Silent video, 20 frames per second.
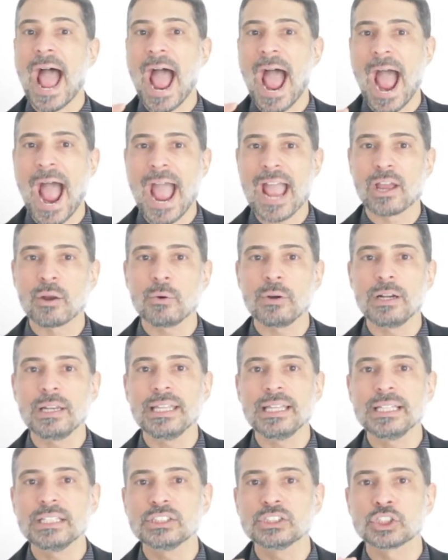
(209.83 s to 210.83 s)

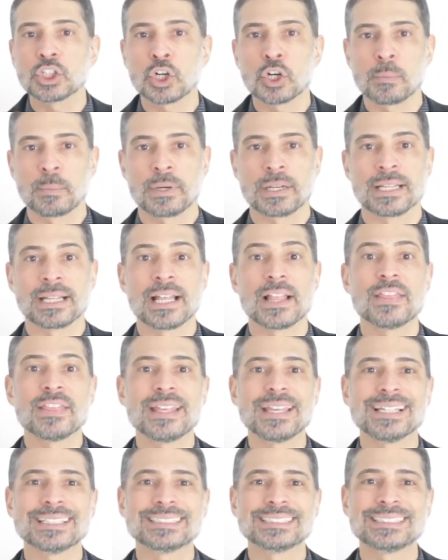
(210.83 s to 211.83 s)
accurately interpreting
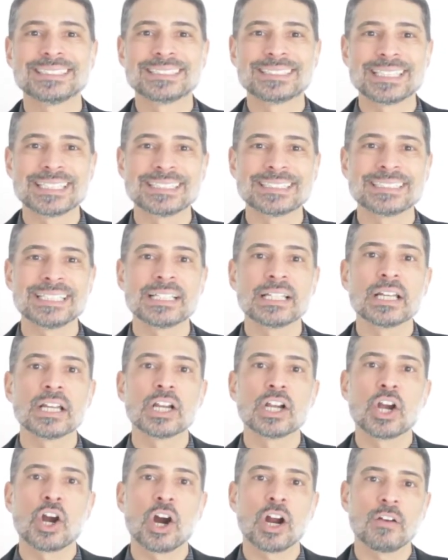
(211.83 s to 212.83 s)
the assisted
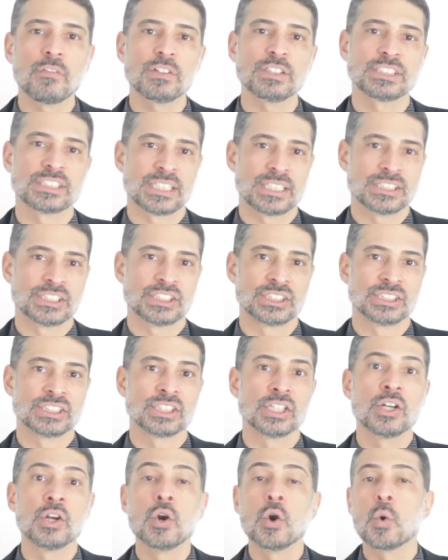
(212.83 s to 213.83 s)
conversations